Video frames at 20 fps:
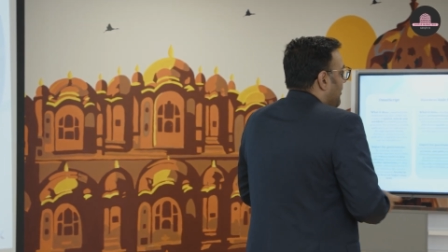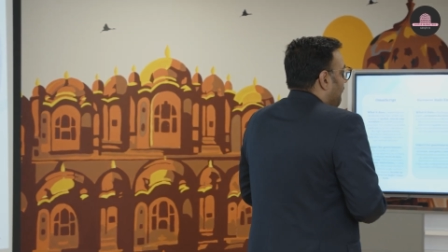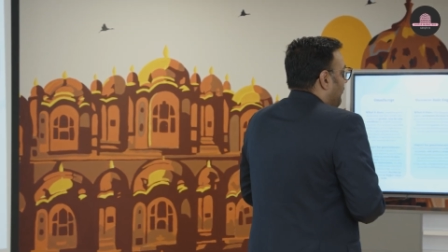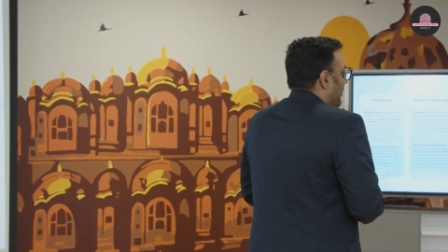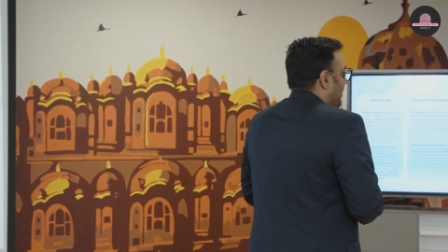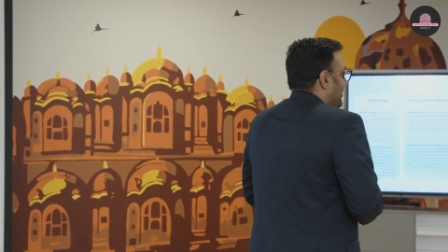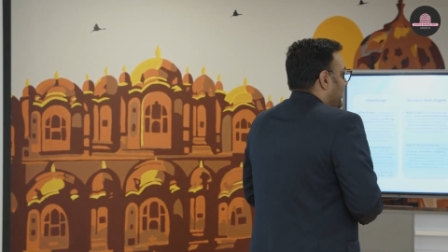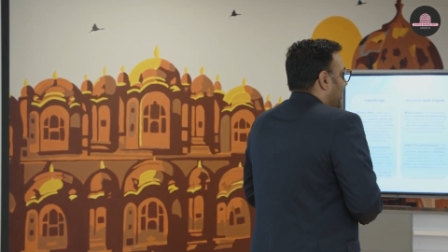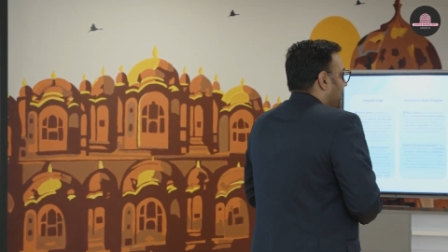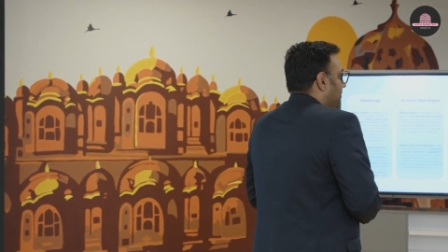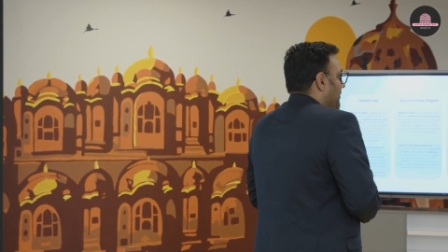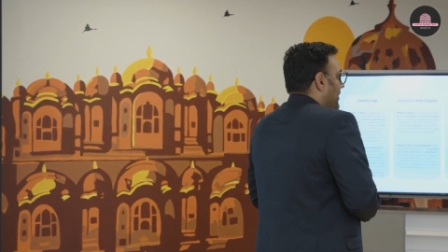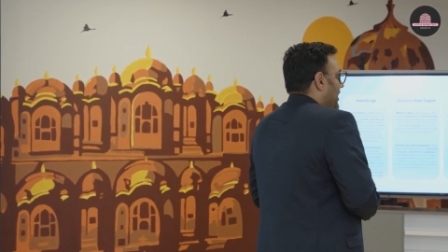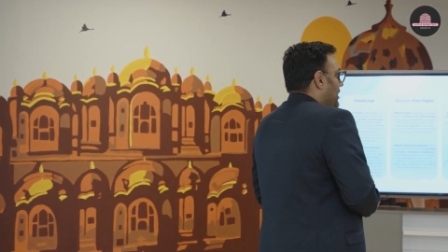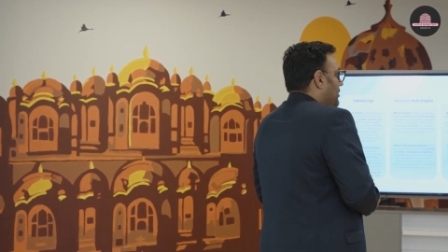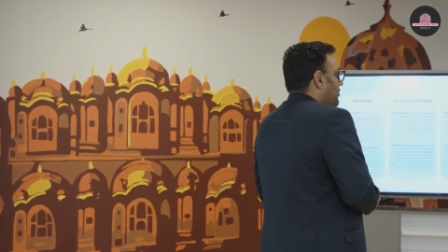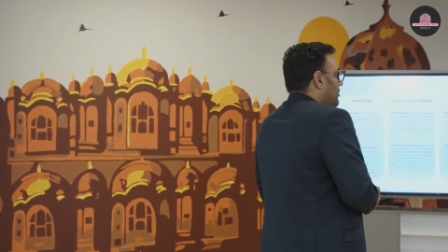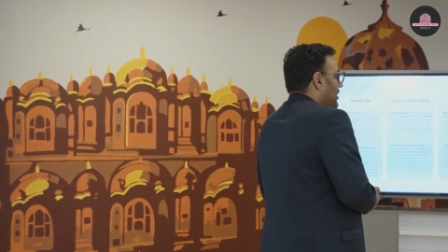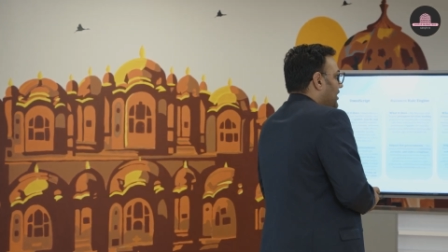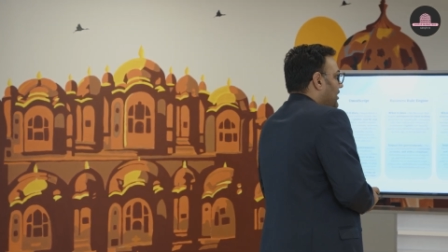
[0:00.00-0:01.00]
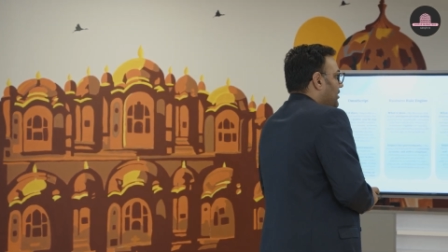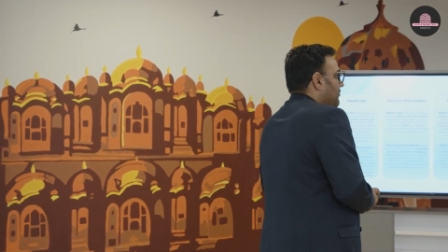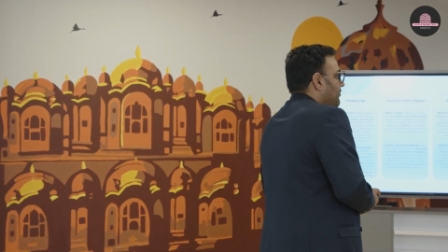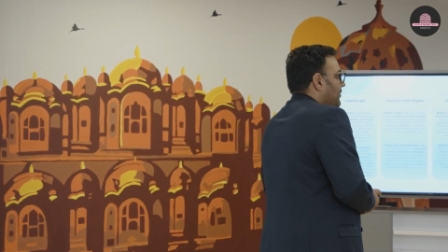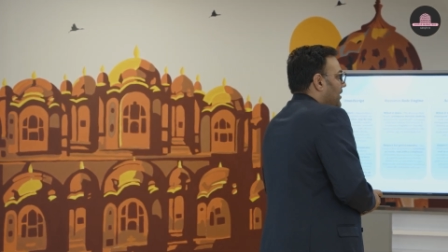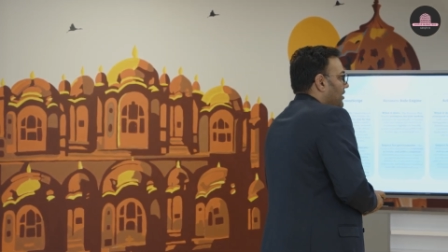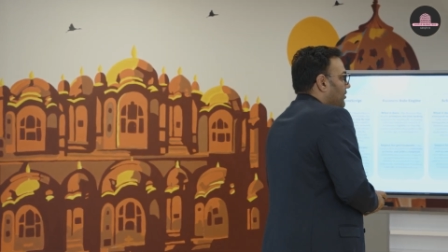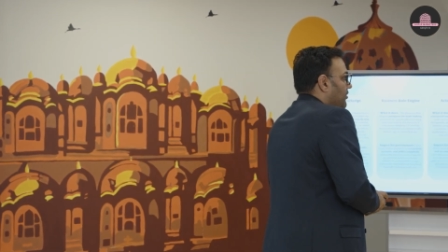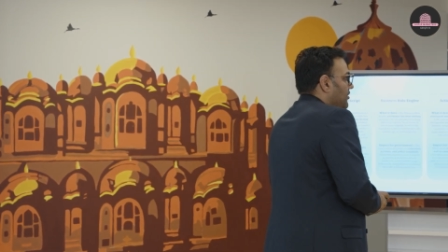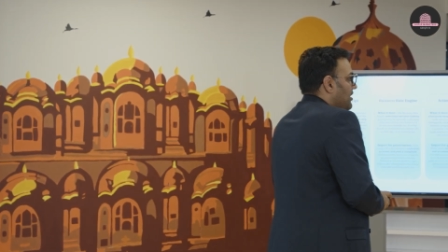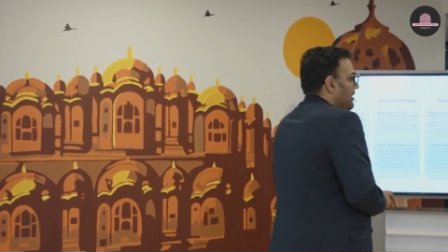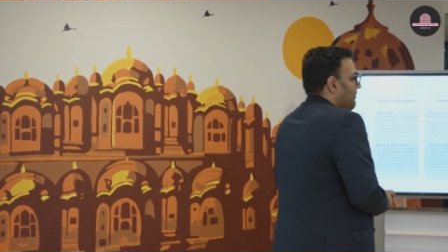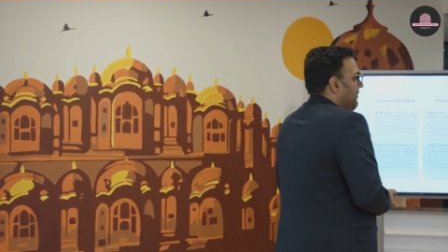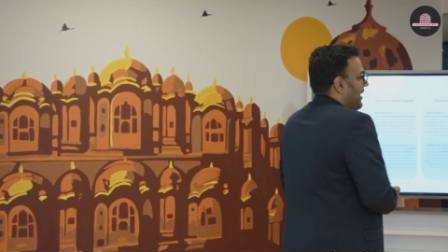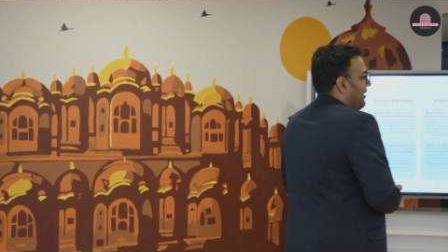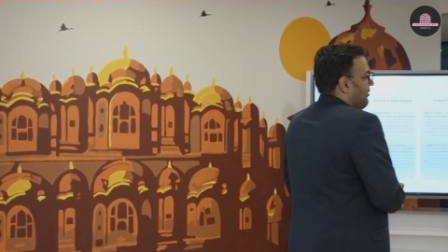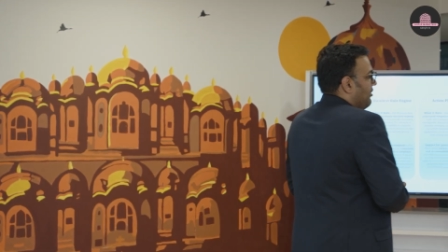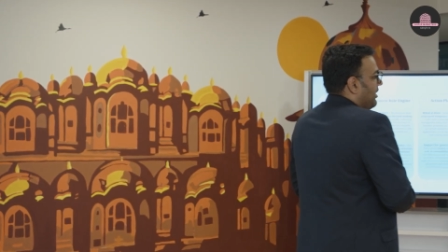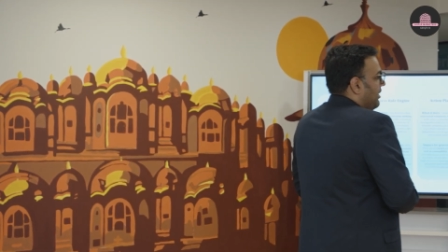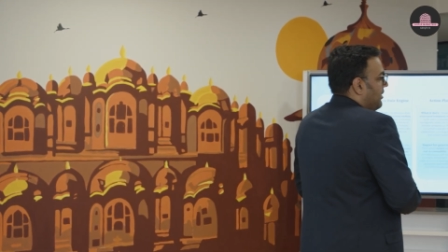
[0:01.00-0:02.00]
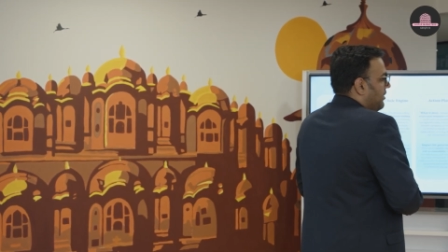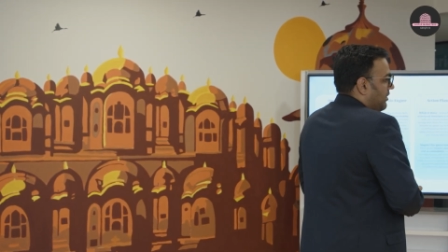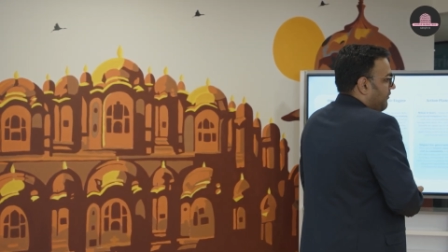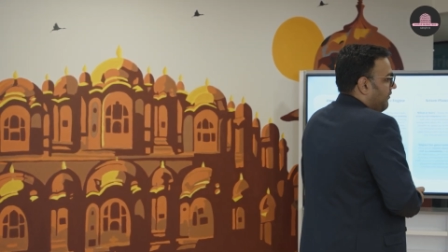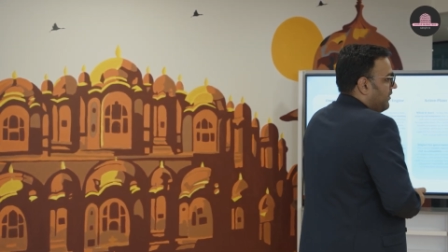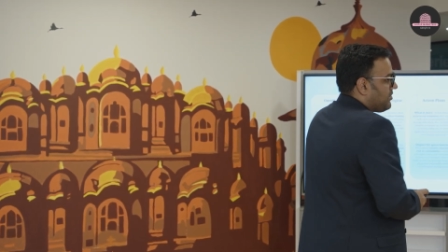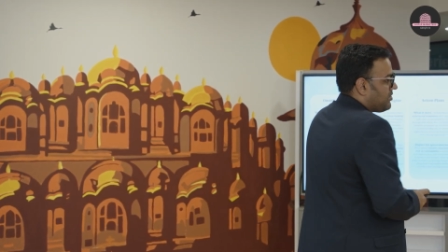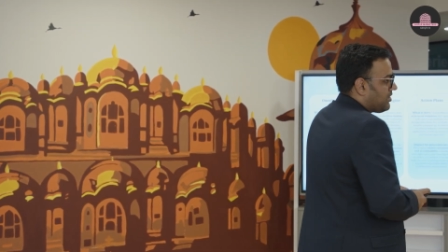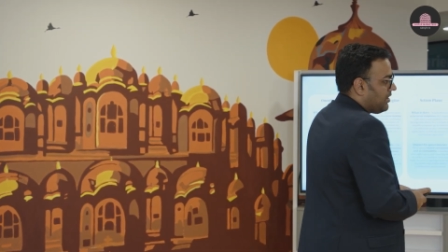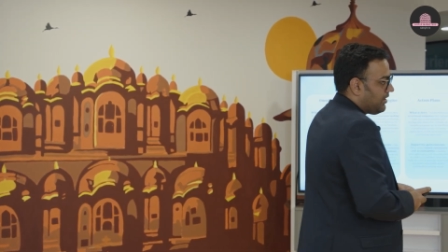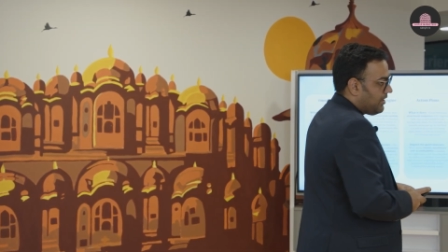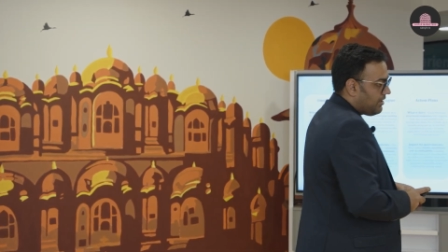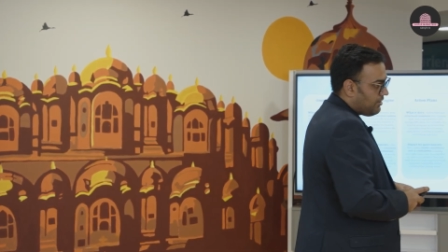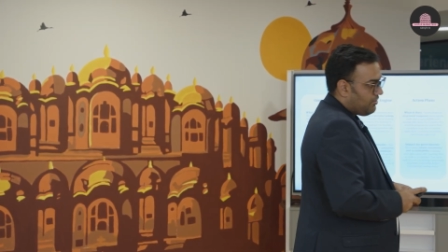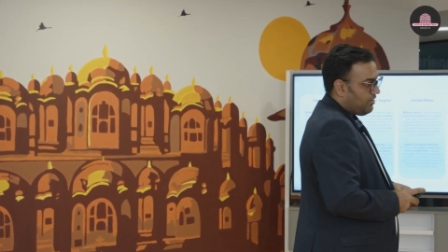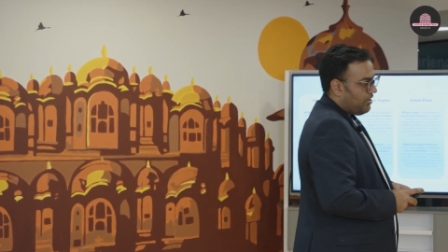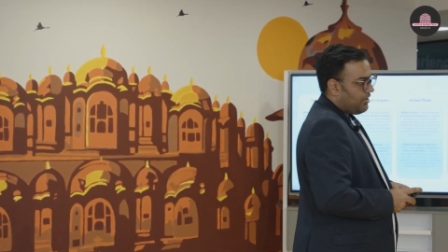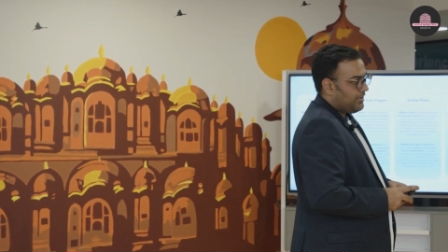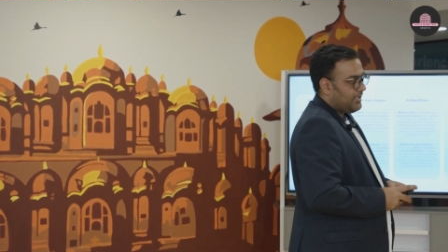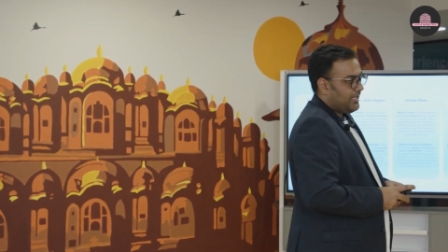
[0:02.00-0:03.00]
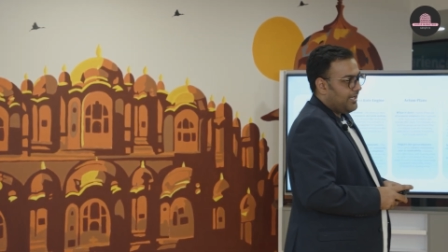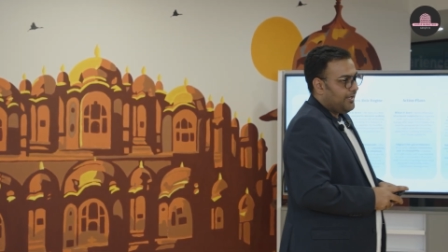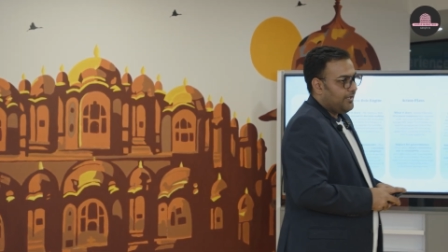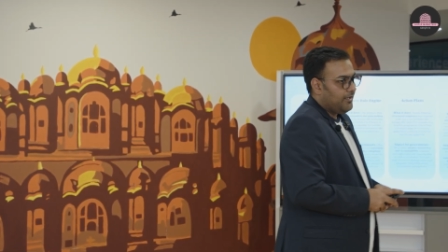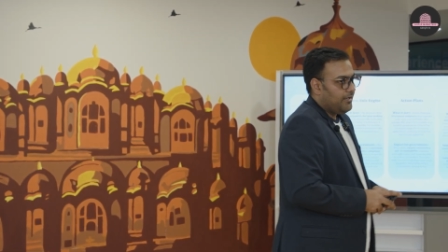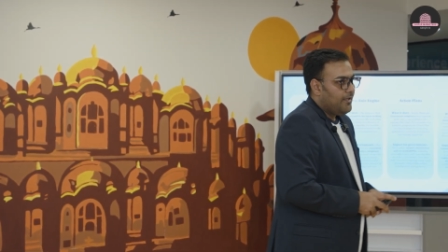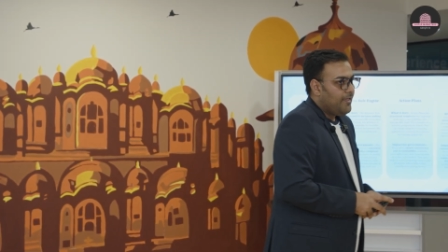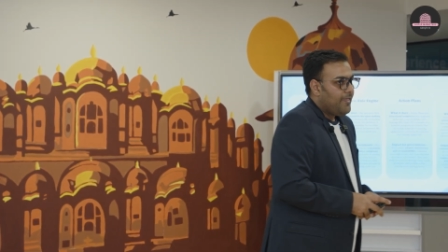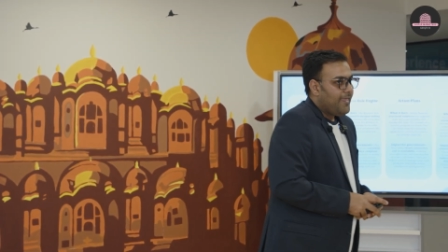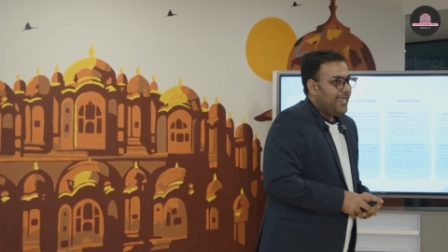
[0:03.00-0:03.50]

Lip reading: What that means is, because the manual intervention is not there,